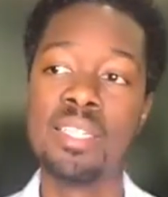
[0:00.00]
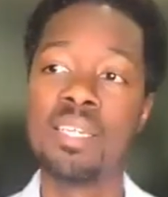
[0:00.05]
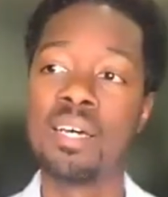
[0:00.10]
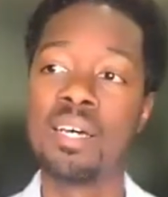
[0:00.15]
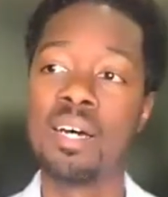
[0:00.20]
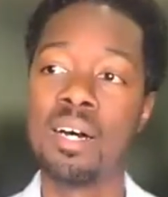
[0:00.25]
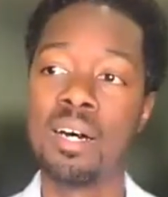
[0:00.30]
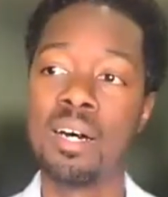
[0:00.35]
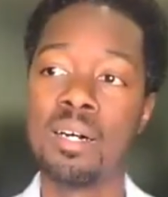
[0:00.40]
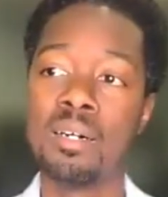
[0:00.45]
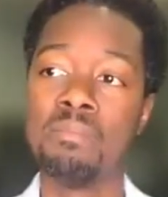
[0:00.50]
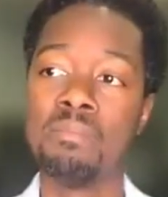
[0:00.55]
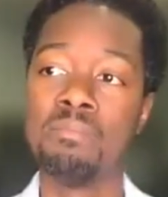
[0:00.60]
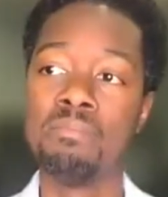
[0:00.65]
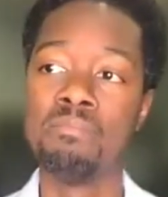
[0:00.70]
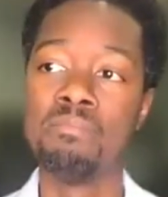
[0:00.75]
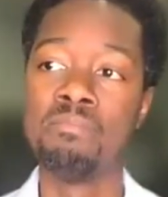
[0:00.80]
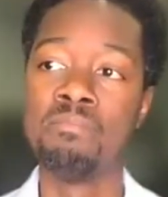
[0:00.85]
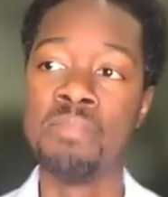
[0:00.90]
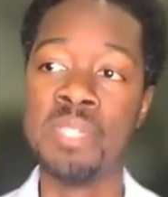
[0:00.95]
Uh,
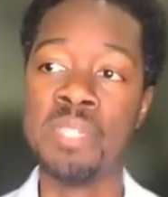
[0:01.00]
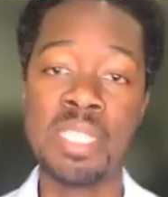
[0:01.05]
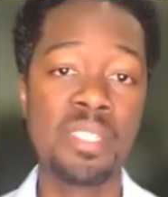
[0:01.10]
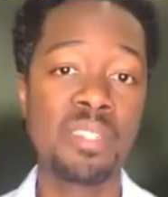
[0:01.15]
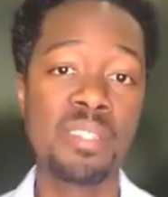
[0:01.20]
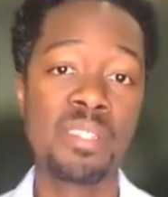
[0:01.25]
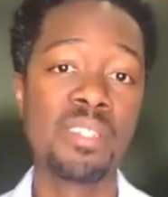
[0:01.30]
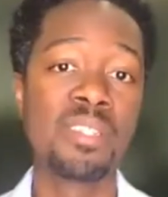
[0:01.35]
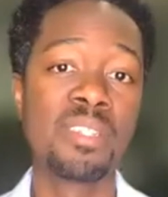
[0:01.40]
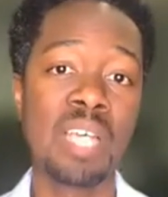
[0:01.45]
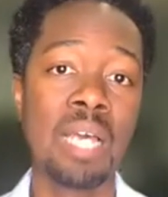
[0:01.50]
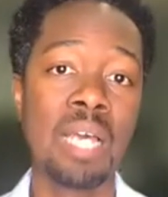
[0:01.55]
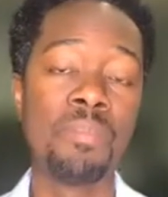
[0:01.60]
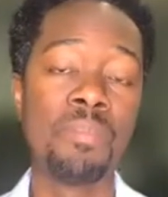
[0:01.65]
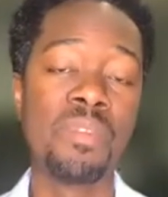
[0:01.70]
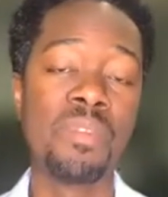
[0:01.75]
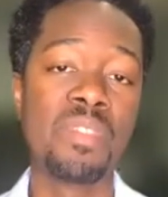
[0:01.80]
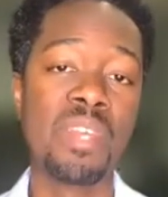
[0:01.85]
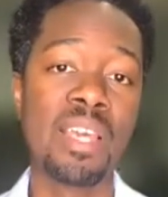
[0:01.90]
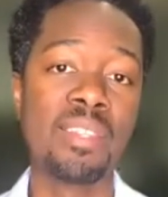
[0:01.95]
this is the type of
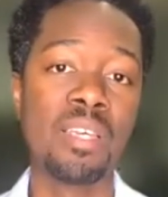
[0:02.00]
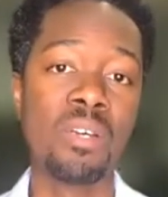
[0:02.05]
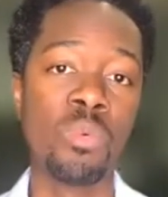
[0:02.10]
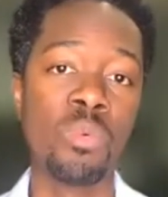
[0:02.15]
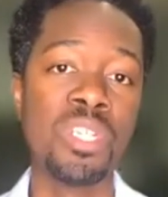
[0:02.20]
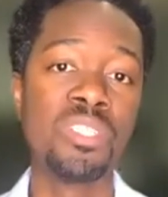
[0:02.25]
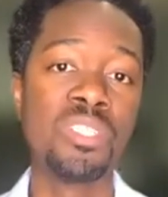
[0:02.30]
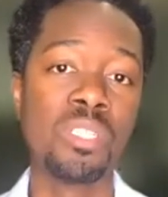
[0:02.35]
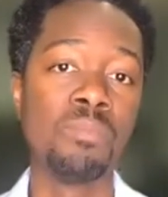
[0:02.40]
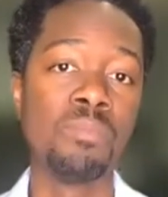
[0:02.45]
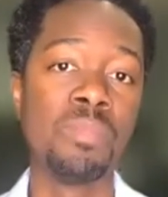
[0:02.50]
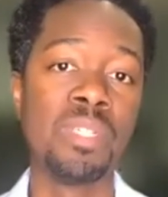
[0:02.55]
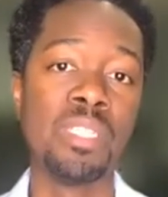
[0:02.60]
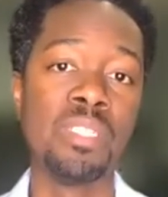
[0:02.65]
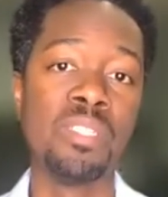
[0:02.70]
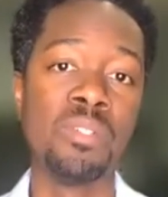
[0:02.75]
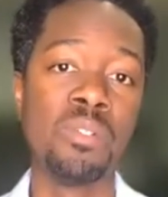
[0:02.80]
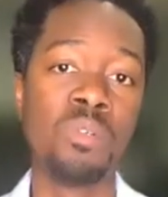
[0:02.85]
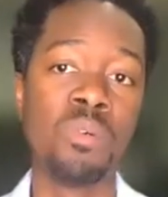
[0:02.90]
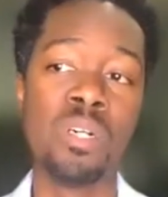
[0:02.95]
thing that we should be
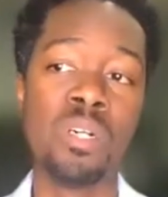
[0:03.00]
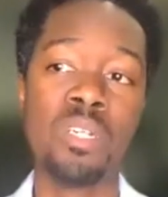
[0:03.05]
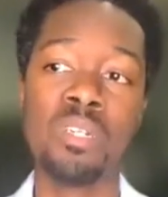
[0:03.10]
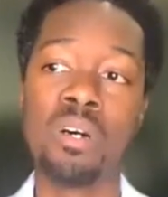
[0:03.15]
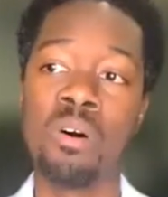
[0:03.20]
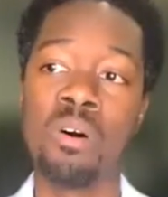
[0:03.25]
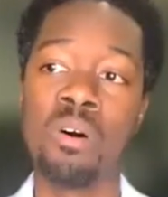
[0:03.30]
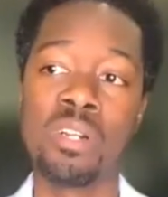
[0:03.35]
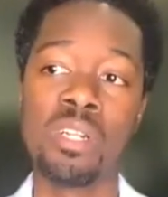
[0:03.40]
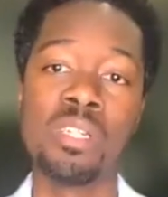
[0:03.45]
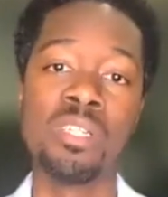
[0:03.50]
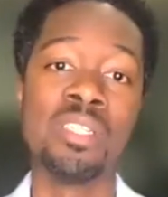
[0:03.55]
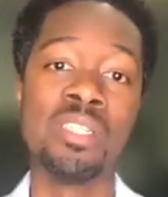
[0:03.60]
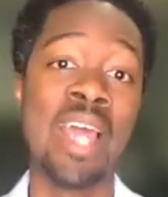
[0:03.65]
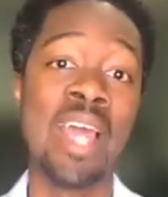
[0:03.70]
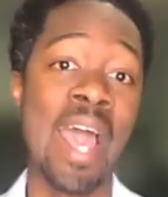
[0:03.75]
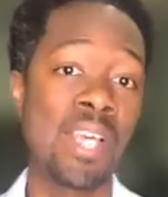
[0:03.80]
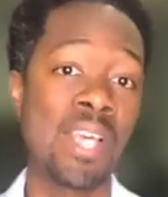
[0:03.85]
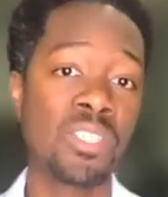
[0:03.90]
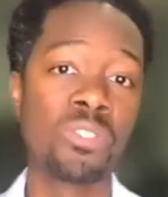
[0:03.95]
doing on a
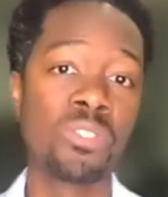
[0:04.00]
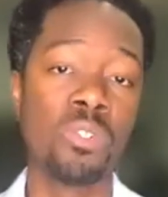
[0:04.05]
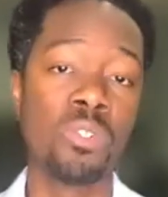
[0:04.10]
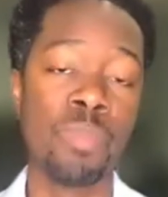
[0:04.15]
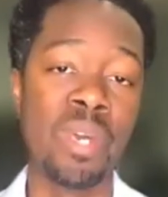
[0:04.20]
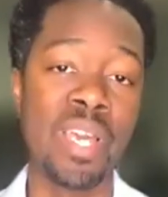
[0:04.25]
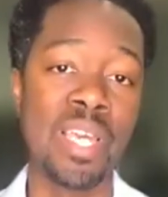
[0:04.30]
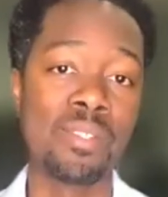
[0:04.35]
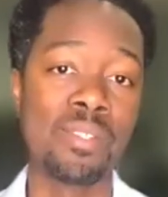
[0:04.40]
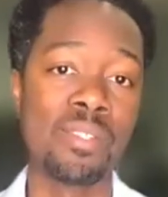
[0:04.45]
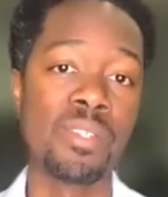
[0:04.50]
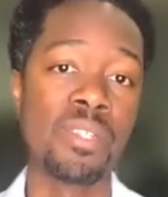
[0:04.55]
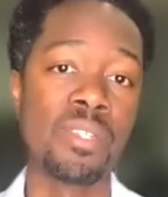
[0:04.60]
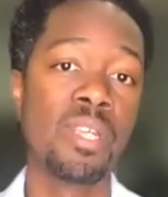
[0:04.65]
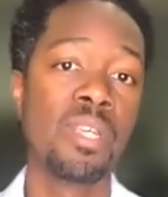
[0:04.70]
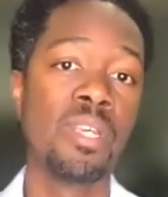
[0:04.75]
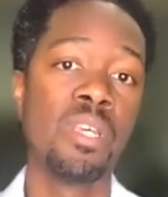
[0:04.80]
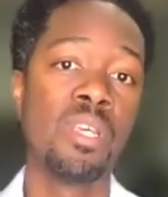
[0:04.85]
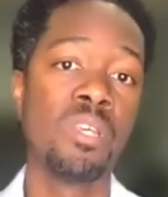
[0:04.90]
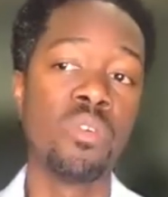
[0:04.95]
national basis.
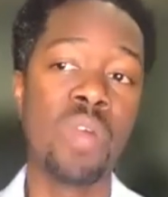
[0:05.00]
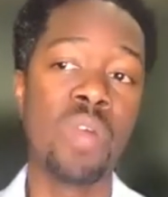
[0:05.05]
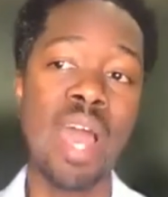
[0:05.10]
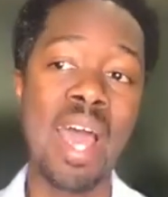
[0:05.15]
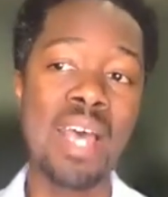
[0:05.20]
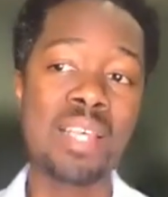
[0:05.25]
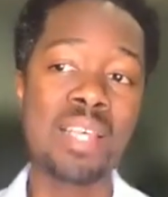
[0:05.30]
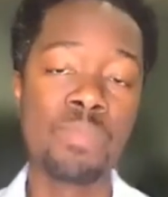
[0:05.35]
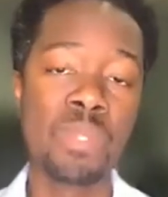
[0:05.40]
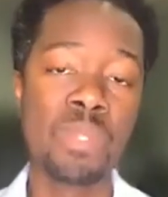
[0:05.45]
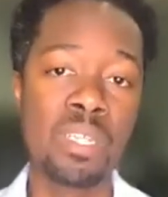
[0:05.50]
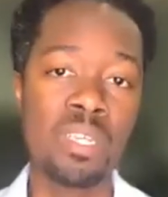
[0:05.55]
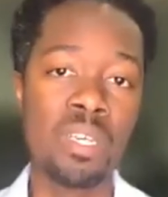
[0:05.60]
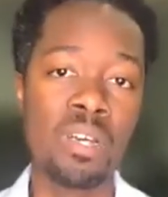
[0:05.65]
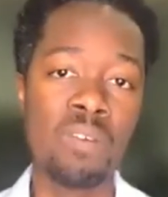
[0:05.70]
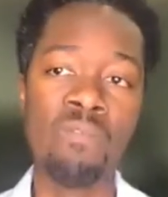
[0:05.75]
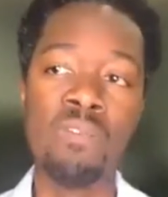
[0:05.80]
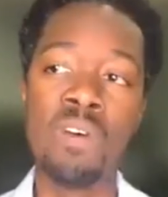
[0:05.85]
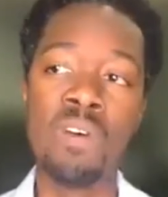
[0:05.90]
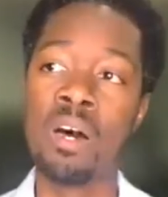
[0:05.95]
You asked me
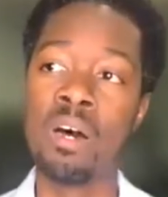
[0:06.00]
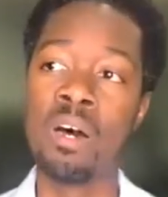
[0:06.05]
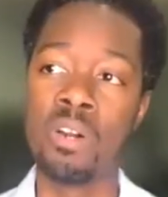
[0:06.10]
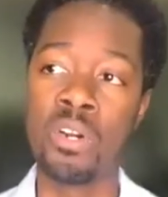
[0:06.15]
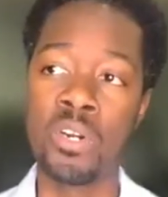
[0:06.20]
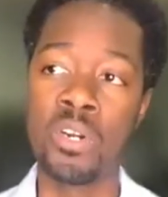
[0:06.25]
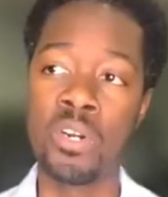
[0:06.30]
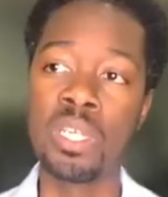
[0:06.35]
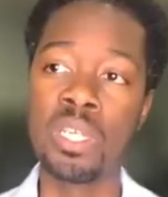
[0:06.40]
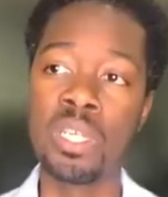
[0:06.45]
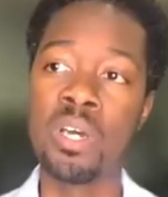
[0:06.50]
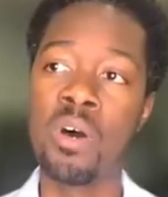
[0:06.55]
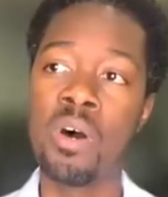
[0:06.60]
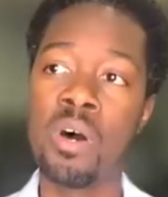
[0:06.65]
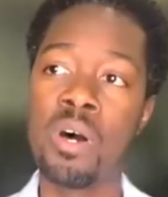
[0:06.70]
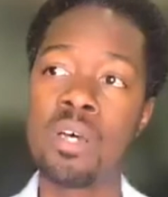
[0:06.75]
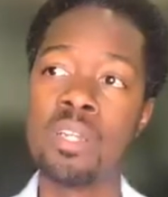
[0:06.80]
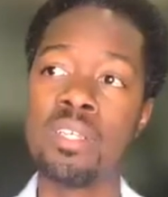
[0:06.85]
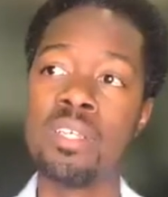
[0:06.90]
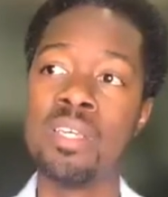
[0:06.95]
uh, early
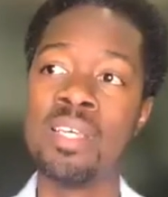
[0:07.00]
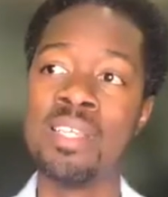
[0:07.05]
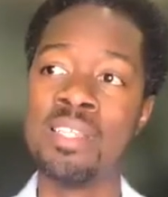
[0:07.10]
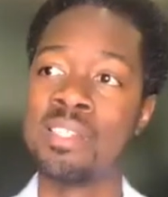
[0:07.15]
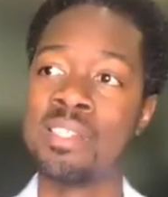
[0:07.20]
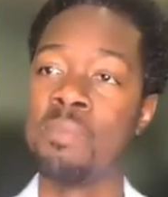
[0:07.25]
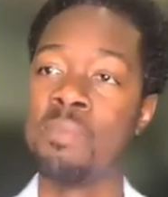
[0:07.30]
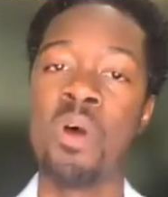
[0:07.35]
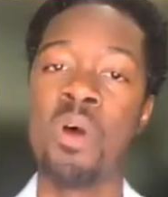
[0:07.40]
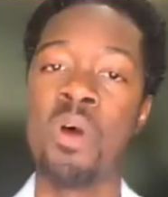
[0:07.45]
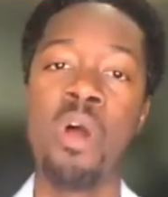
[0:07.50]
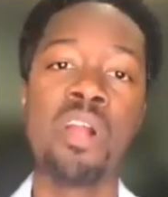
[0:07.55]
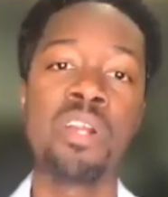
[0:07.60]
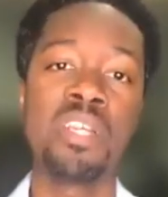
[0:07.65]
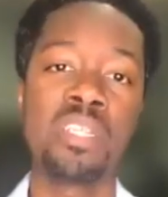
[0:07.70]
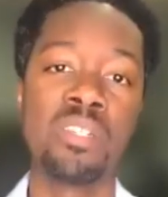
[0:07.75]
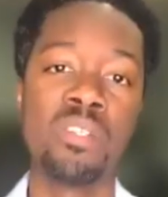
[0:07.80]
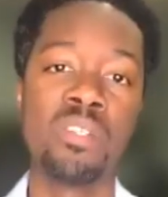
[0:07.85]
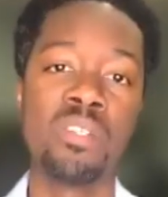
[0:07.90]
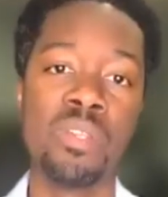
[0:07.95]
on, is the party
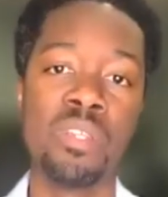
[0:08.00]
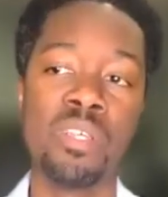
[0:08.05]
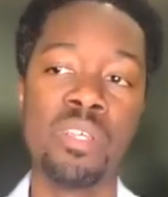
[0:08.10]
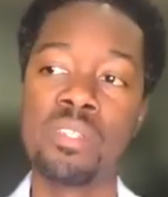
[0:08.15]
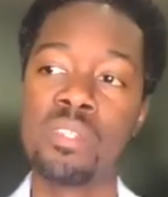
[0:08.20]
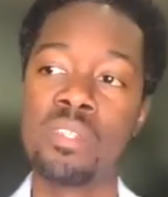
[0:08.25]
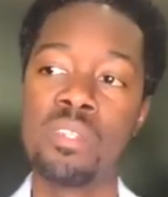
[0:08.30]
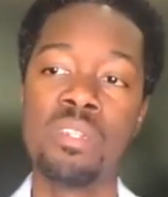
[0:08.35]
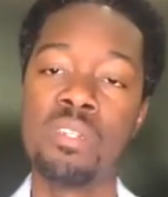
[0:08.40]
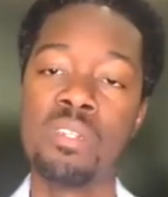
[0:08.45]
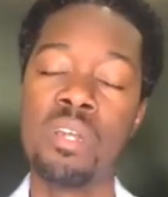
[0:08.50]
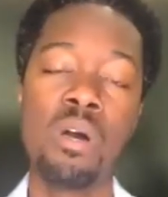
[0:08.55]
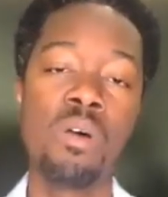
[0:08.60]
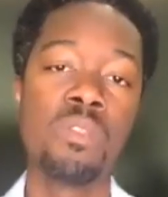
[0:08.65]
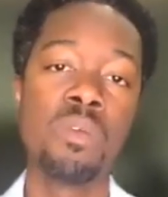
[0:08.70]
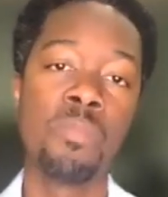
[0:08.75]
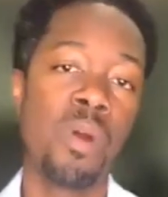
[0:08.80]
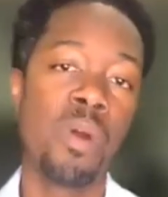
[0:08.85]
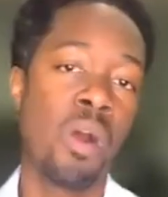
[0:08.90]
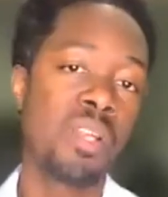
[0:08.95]
doing this? No, the
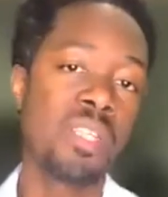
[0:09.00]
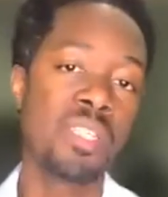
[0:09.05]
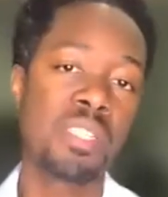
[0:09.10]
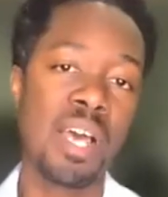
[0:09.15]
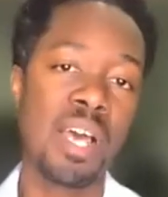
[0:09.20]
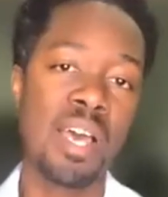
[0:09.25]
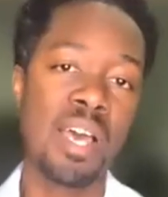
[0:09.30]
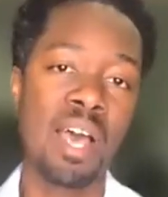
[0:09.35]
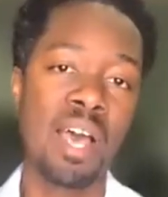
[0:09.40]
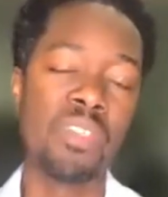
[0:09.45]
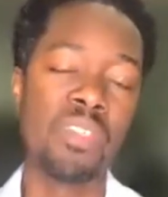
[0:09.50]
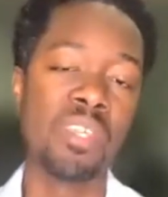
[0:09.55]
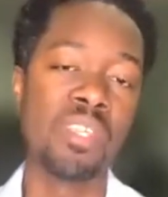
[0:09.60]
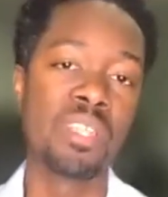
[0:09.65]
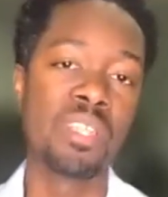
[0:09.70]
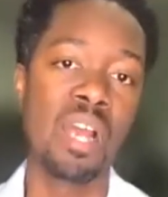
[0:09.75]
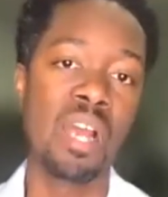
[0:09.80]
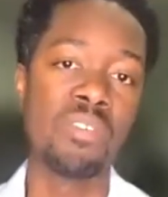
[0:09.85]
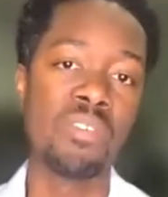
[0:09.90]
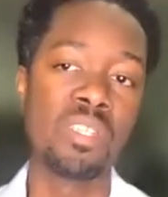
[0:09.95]
party's not having this
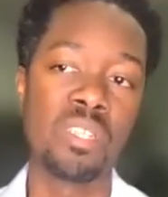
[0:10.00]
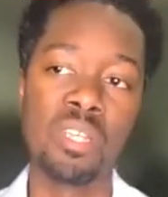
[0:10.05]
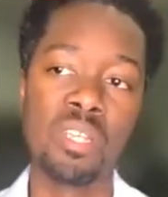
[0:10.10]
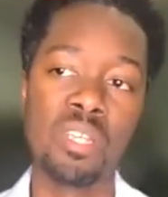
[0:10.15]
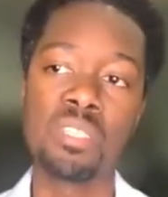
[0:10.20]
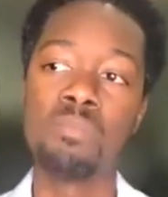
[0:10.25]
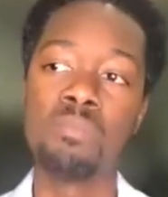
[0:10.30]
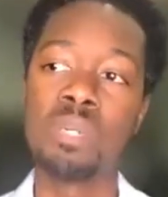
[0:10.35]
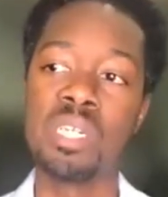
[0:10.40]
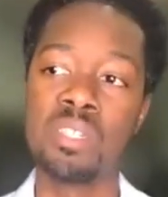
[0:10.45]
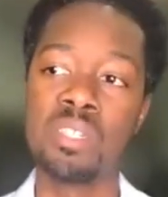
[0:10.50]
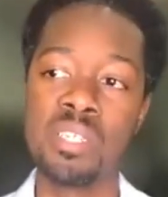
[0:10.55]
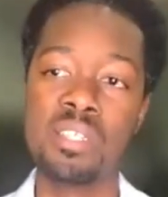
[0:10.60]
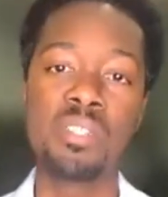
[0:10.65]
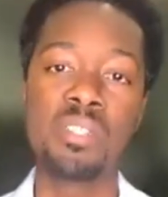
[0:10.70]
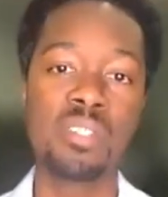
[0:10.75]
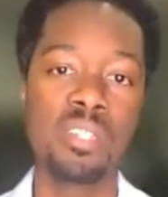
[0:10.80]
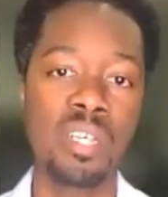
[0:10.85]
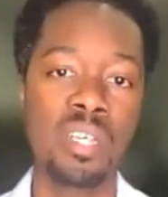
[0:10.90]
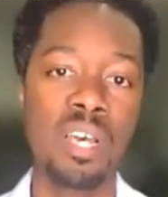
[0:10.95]
conversation, but this
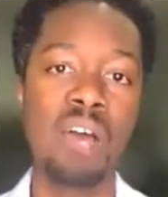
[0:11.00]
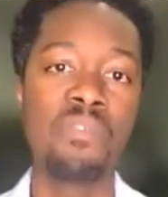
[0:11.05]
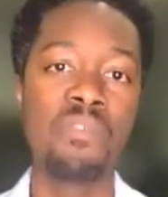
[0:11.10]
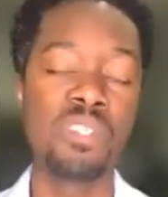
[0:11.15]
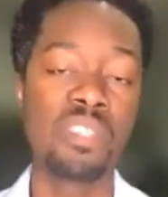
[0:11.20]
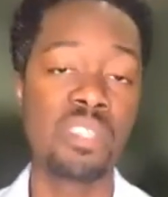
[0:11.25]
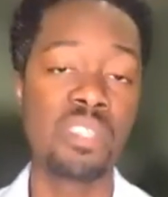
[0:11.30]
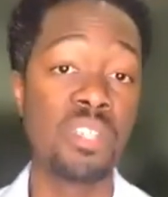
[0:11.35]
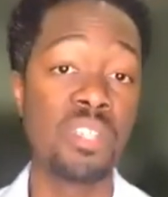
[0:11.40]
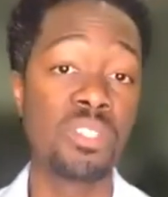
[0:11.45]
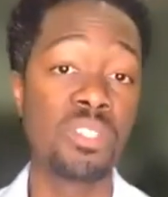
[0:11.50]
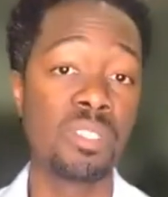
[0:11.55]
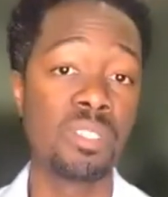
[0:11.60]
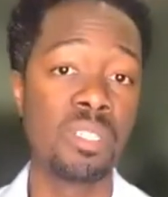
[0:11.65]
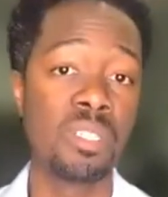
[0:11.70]
is a conversation